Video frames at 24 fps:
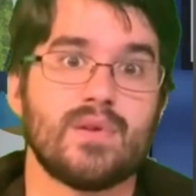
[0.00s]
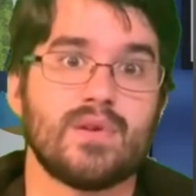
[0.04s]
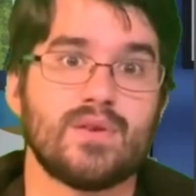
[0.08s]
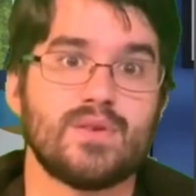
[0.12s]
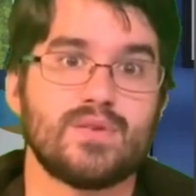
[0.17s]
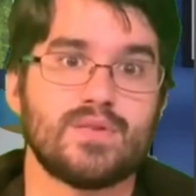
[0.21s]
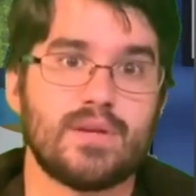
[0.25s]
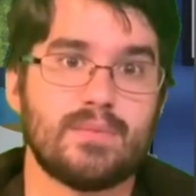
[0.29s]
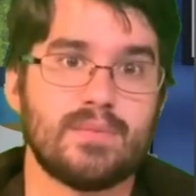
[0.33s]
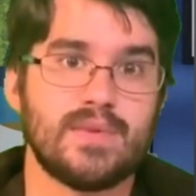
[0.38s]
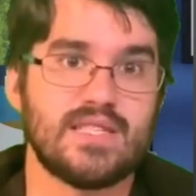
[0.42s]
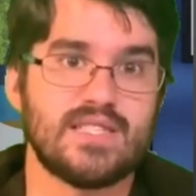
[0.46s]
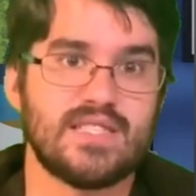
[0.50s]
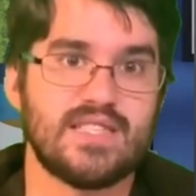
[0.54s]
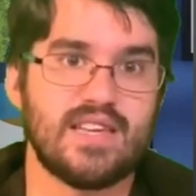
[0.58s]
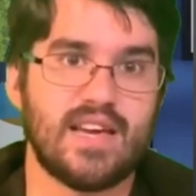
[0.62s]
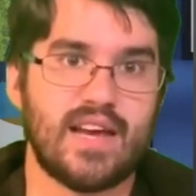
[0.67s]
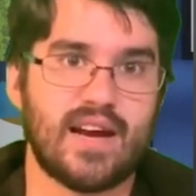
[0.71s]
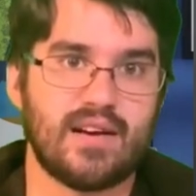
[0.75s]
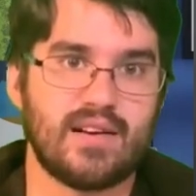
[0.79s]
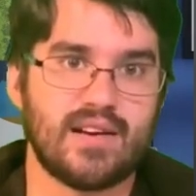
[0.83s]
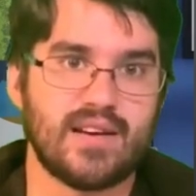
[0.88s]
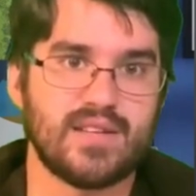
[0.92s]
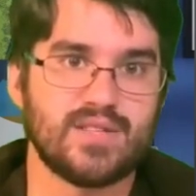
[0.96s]
So that means the
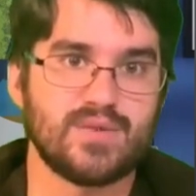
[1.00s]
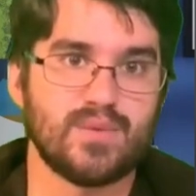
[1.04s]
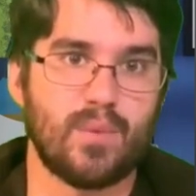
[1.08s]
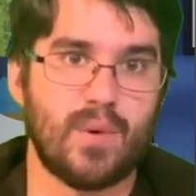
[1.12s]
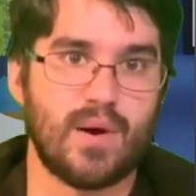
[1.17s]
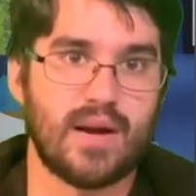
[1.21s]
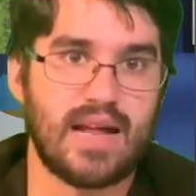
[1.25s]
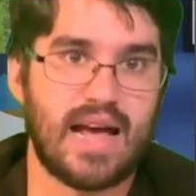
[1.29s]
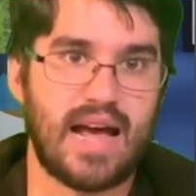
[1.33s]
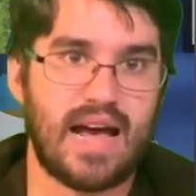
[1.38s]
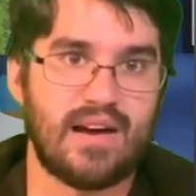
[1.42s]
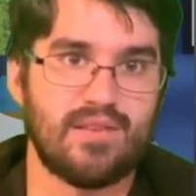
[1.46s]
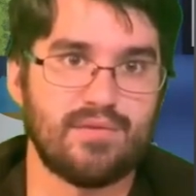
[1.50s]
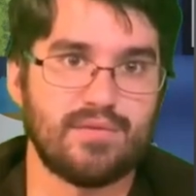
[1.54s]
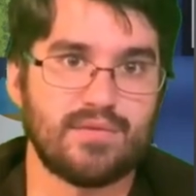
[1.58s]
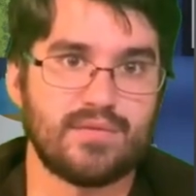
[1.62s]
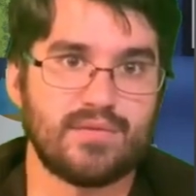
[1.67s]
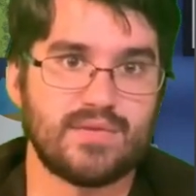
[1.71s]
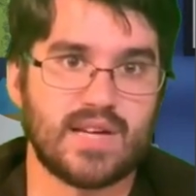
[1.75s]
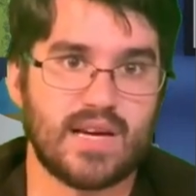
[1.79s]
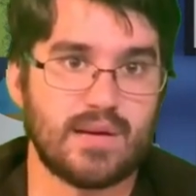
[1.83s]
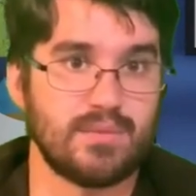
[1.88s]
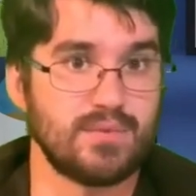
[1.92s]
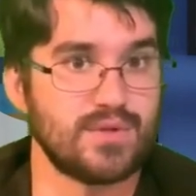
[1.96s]
area is 1/2
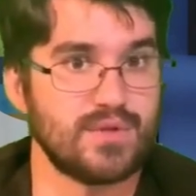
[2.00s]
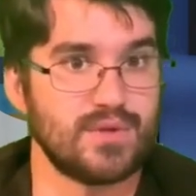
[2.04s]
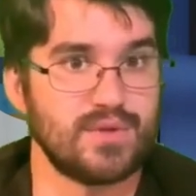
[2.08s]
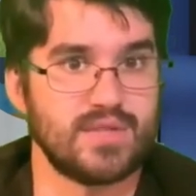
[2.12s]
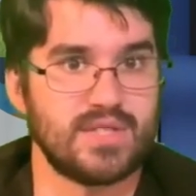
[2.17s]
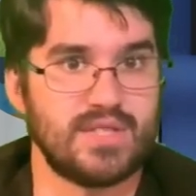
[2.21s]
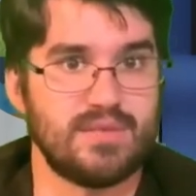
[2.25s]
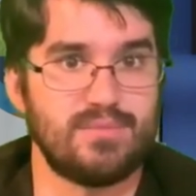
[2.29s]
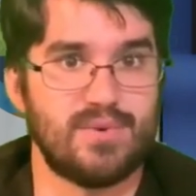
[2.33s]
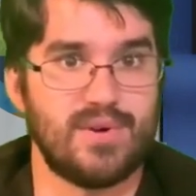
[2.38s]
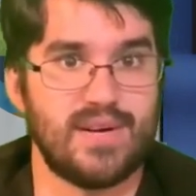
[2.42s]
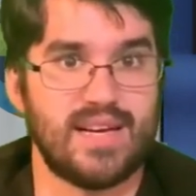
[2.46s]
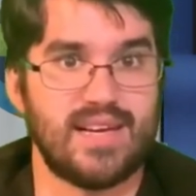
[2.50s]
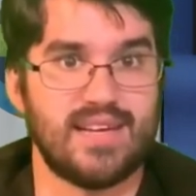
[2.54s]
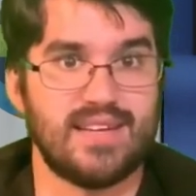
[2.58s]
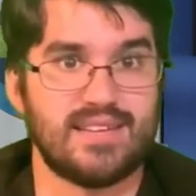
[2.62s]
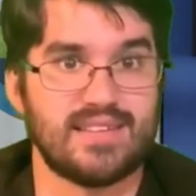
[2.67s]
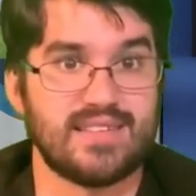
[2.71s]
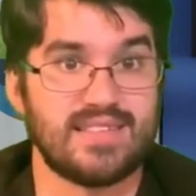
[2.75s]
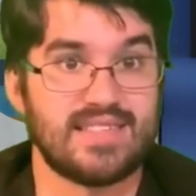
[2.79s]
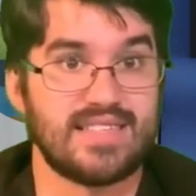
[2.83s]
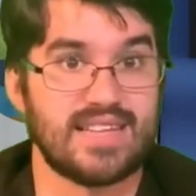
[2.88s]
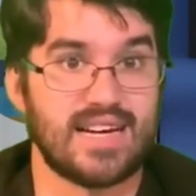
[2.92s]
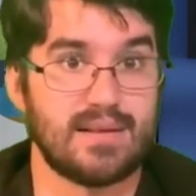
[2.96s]
times 13.8
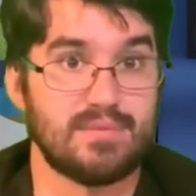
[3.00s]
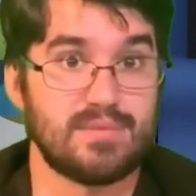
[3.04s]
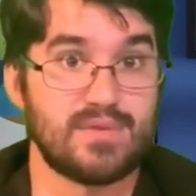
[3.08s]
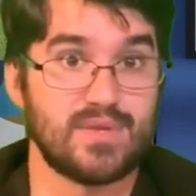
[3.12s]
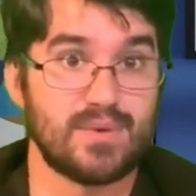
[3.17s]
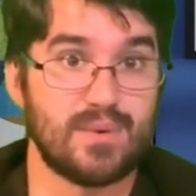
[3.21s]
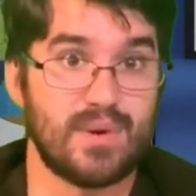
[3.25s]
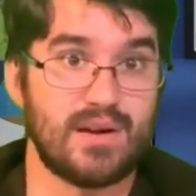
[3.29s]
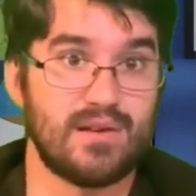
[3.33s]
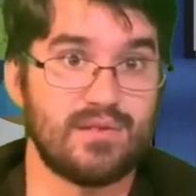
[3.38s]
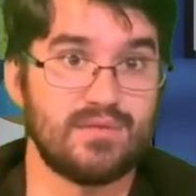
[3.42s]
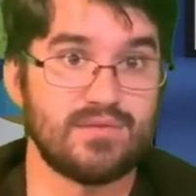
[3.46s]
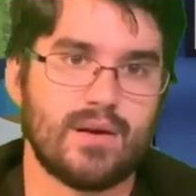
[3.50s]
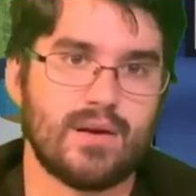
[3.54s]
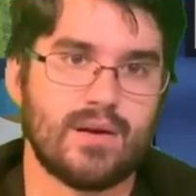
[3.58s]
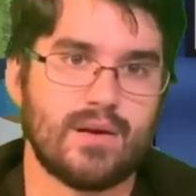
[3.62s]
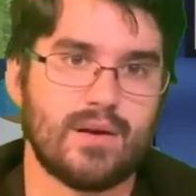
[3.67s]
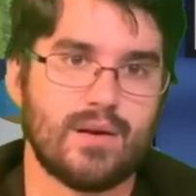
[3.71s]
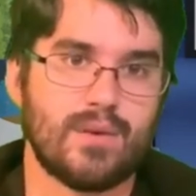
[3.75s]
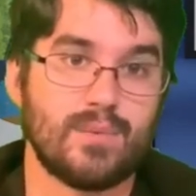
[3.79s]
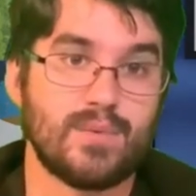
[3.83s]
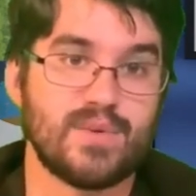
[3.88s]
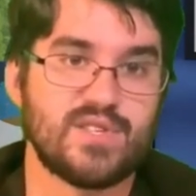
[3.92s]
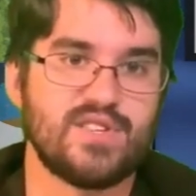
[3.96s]
times 12,
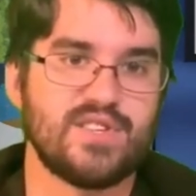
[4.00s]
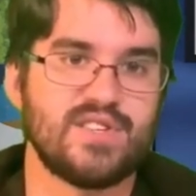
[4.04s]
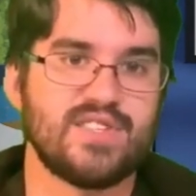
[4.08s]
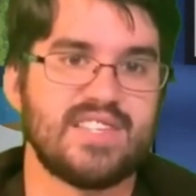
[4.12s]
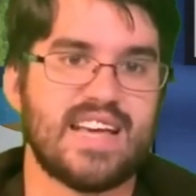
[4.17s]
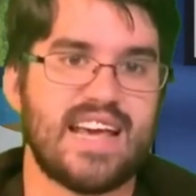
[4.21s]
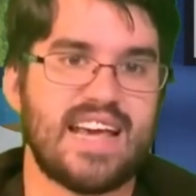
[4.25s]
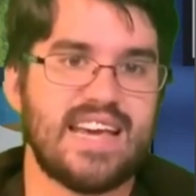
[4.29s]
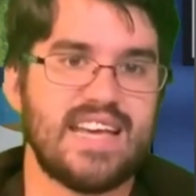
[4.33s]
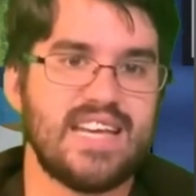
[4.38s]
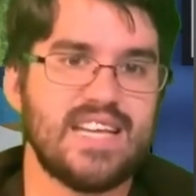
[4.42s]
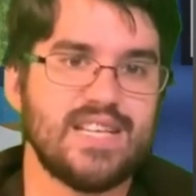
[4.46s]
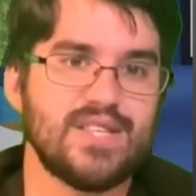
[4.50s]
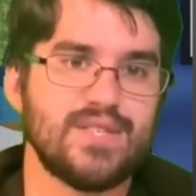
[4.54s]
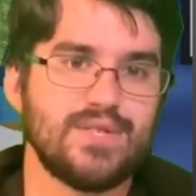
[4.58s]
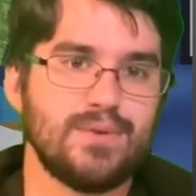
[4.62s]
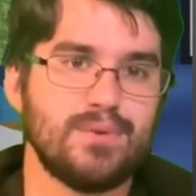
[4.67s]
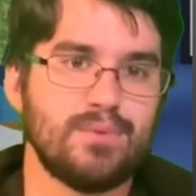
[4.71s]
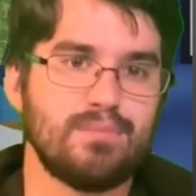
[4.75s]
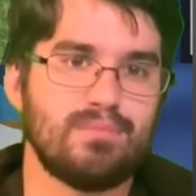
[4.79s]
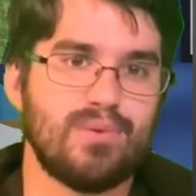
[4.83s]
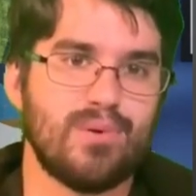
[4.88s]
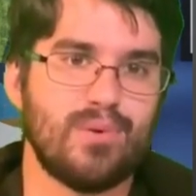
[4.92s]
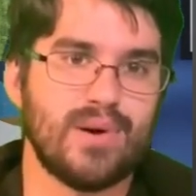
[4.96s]
which is
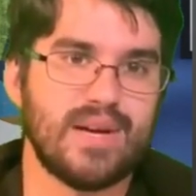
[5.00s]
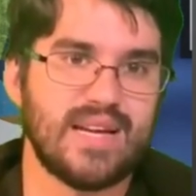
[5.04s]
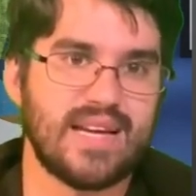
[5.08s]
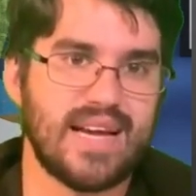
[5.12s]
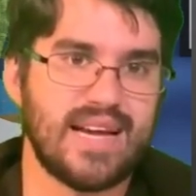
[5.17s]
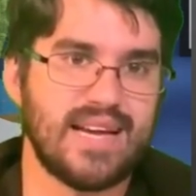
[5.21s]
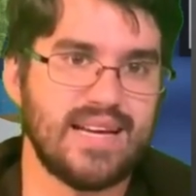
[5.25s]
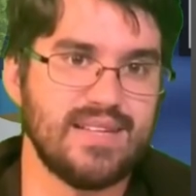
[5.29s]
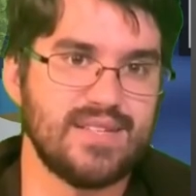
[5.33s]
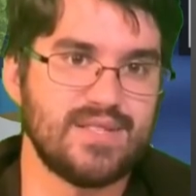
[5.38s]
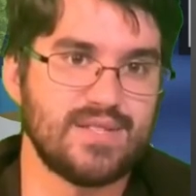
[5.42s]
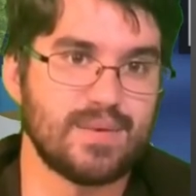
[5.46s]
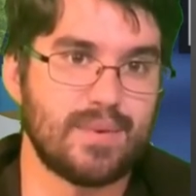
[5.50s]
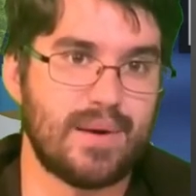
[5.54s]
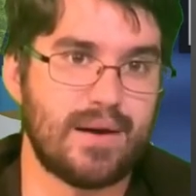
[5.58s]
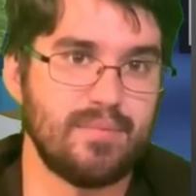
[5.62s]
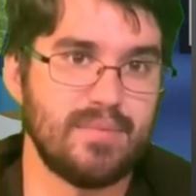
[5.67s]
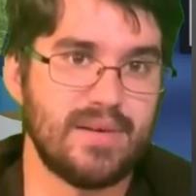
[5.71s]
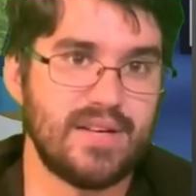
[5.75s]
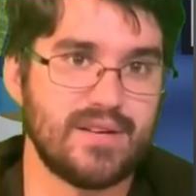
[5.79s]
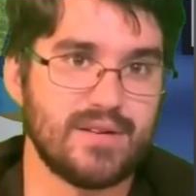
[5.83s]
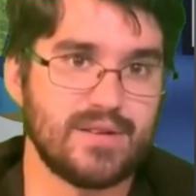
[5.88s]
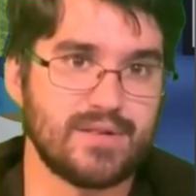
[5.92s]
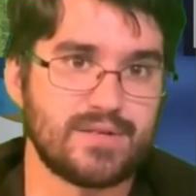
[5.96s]
82.8 square
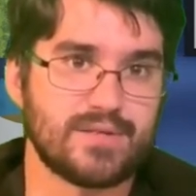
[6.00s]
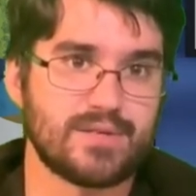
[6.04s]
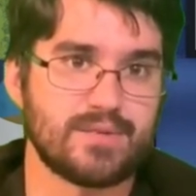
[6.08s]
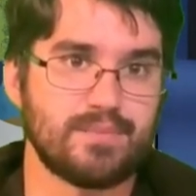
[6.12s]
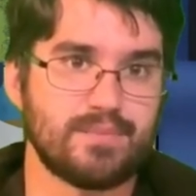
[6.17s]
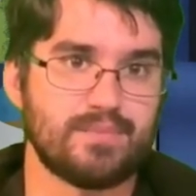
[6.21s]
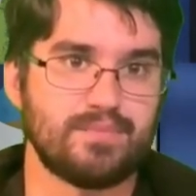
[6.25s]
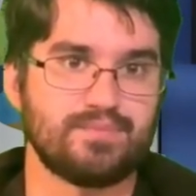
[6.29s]
meters.